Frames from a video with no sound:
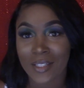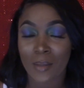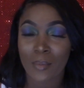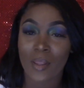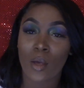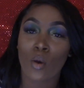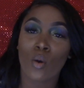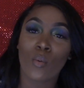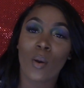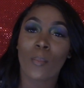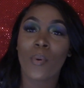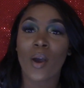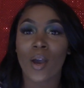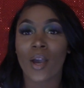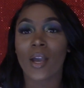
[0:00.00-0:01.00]
And then they be like, oh,
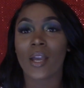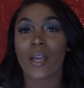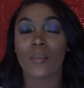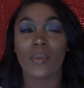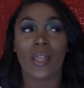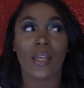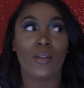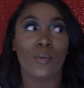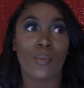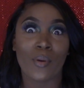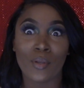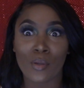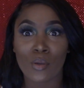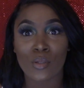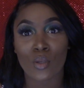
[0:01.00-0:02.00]
what part? I be like,
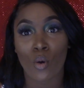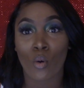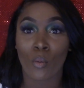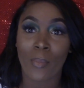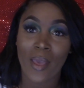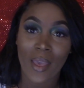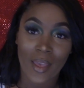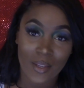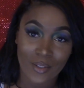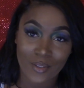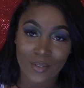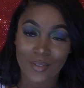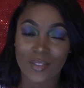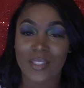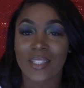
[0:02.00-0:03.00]
Newport News. Oh, Bad
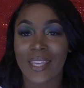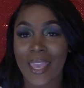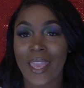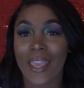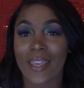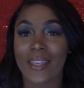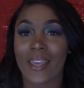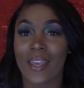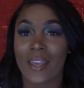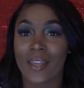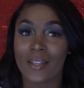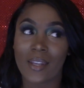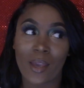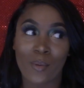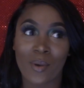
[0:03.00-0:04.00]
News. Yeah,
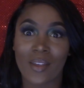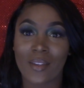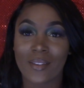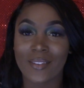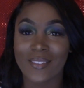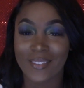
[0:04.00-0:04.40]
yeah, that way.